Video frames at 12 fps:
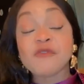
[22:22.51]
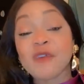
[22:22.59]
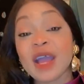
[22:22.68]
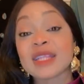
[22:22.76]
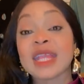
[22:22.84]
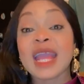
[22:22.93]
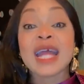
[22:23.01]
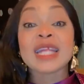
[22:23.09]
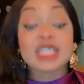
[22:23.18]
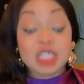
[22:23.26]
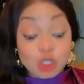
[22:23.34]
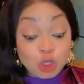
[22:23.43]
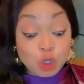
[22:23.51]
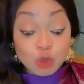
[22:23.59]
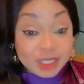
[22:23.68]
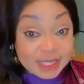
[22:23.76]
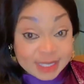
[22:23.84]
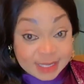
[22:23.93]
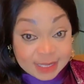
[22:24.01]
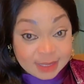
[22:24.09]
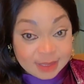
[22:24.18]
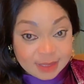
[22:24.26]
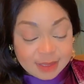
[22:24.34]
In fact, they had his nudity.